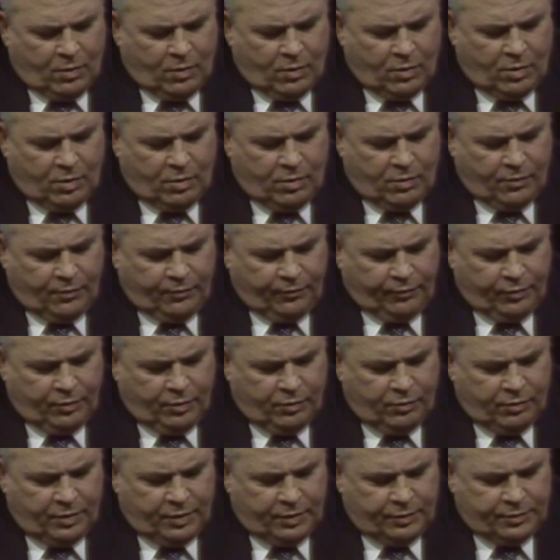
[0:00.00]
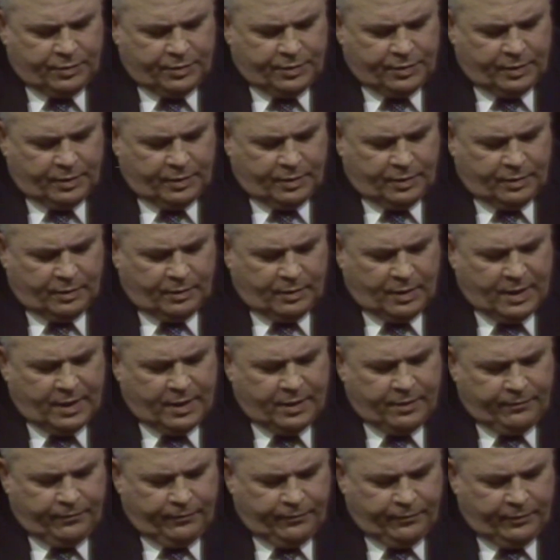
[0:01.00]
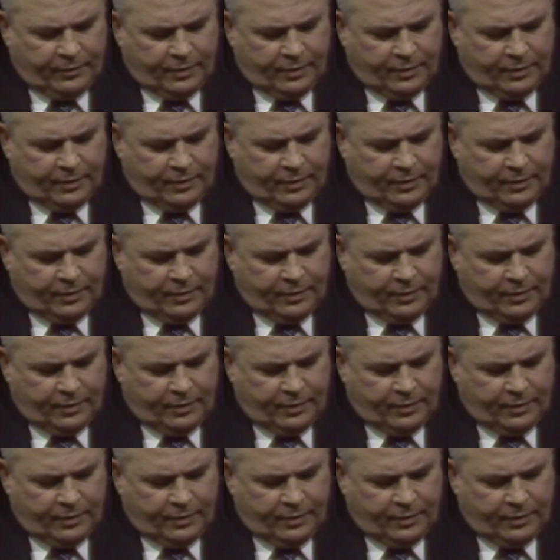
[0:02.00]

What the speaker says: All through its life,